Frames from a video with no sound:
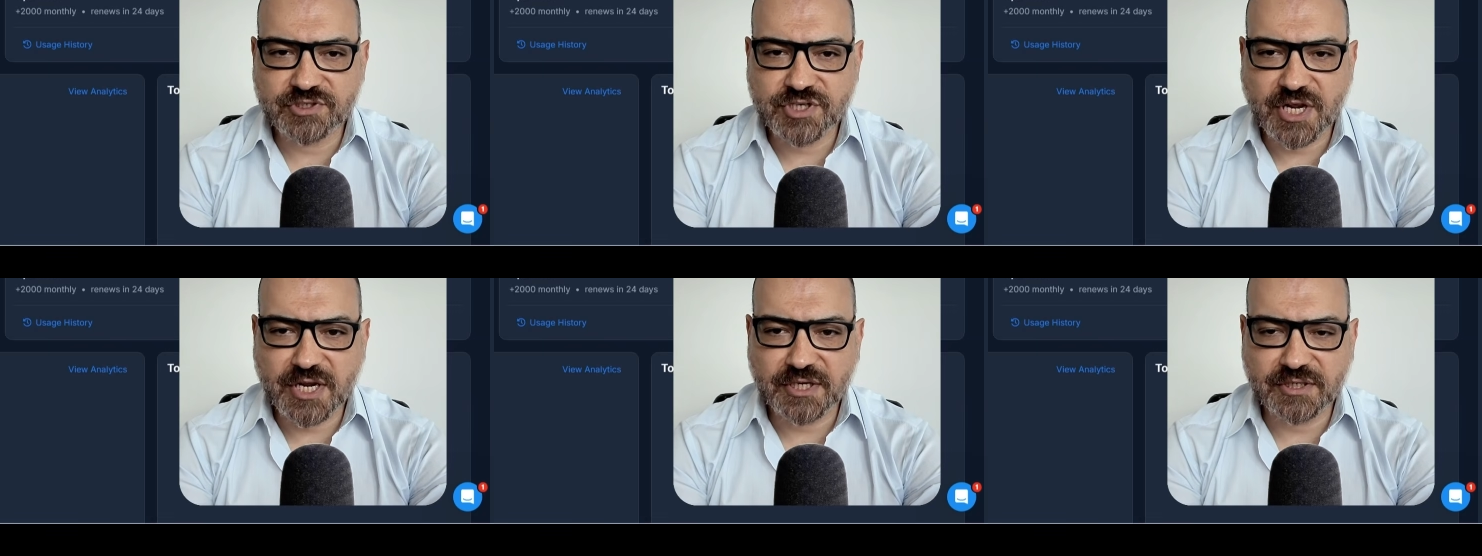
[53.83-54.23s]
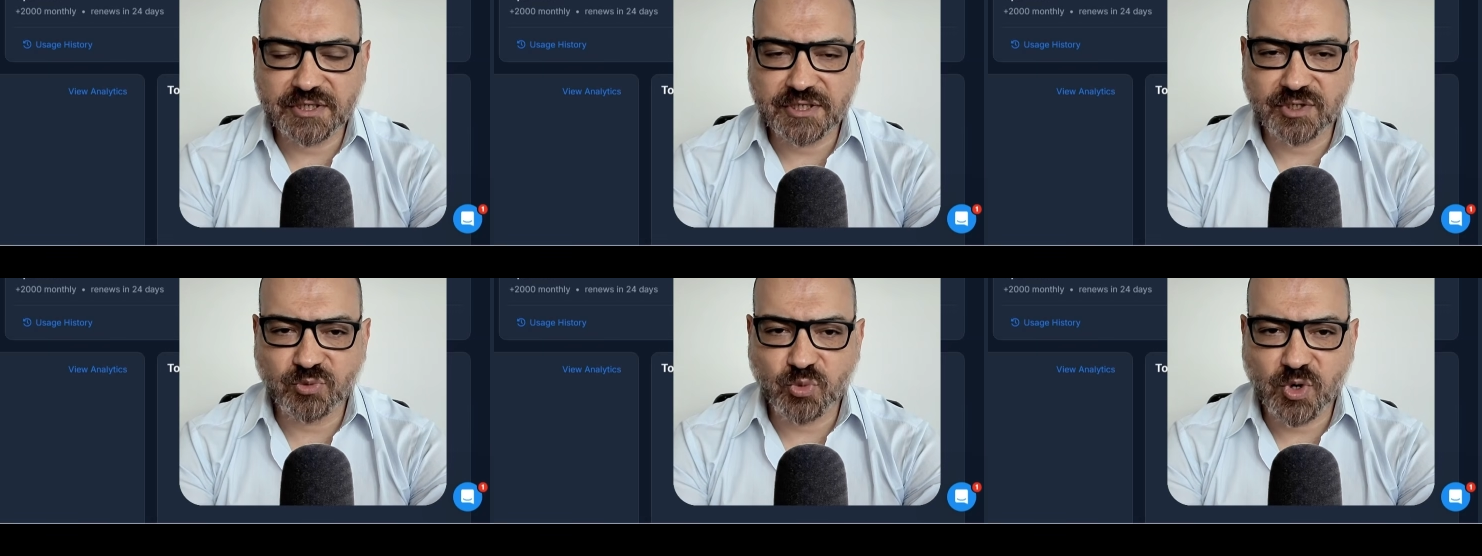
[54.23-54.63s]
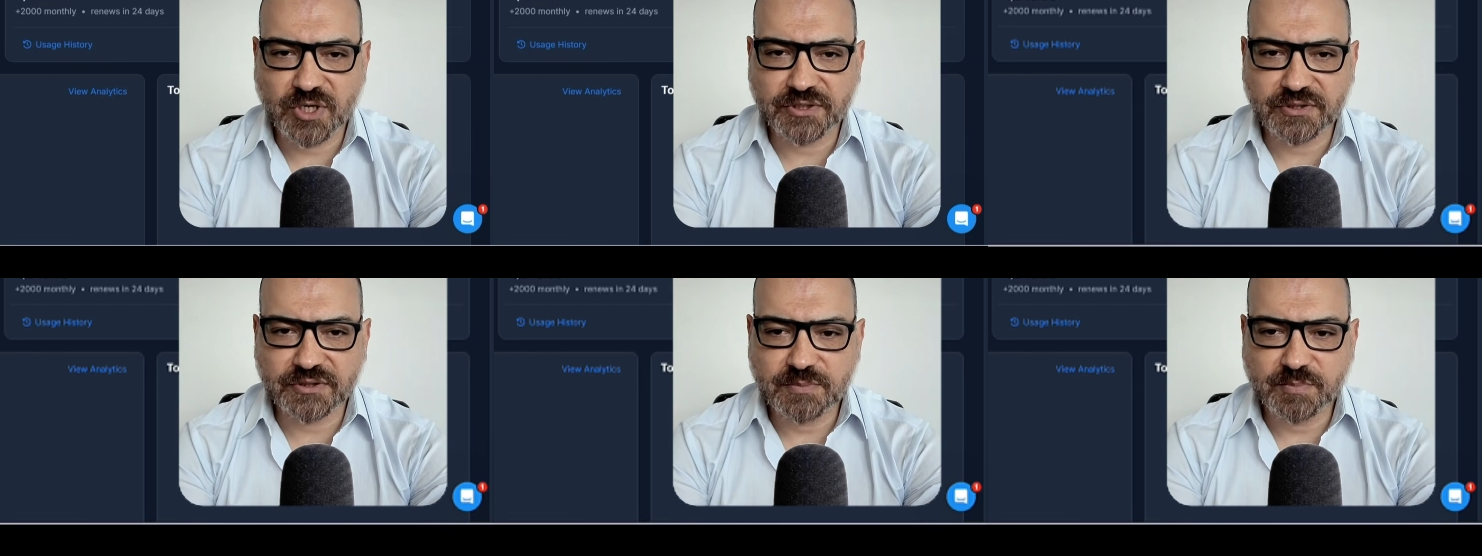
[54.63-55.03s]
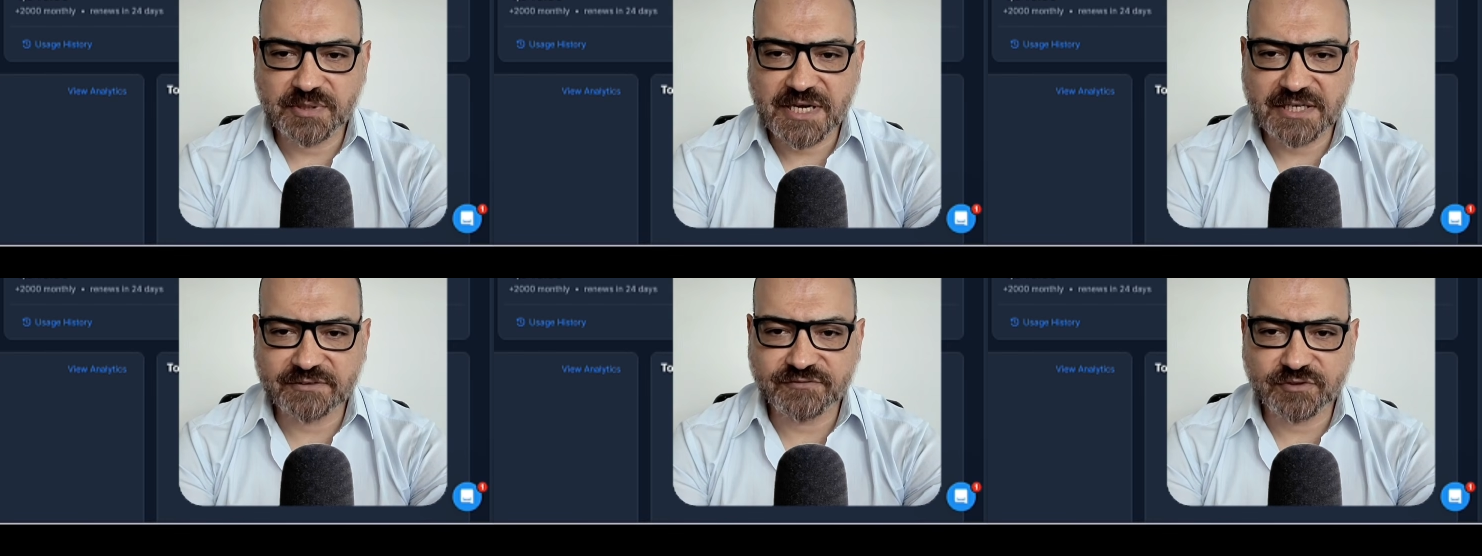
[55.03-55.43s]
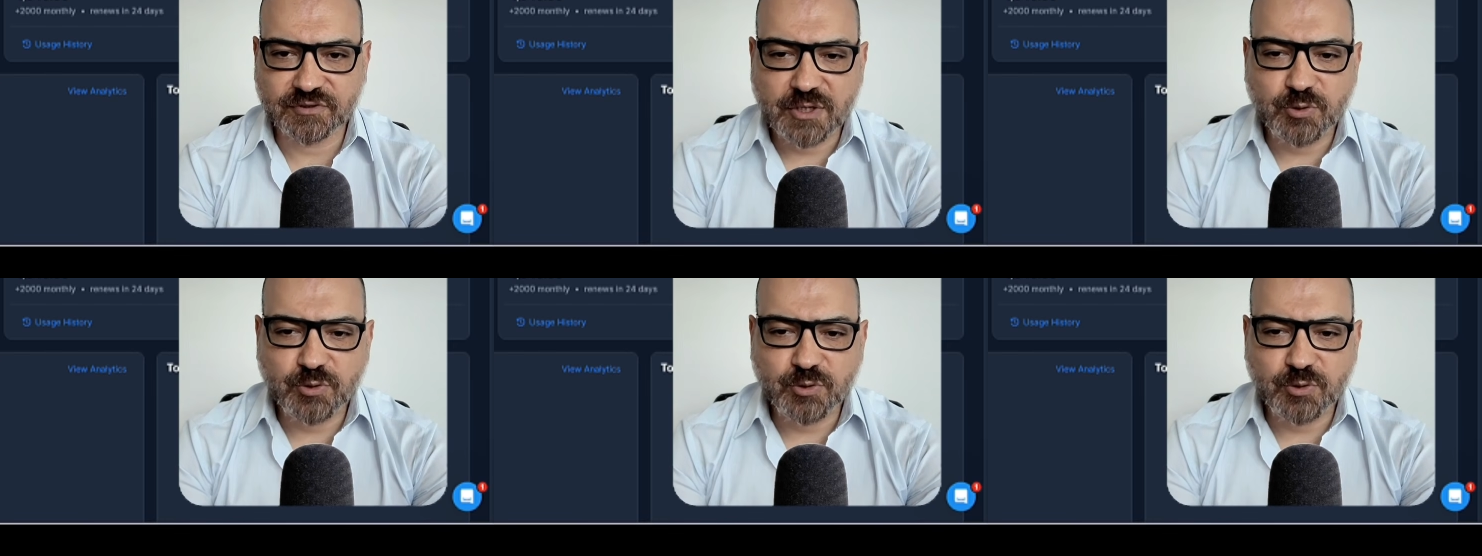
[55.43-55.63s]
chain in one platform.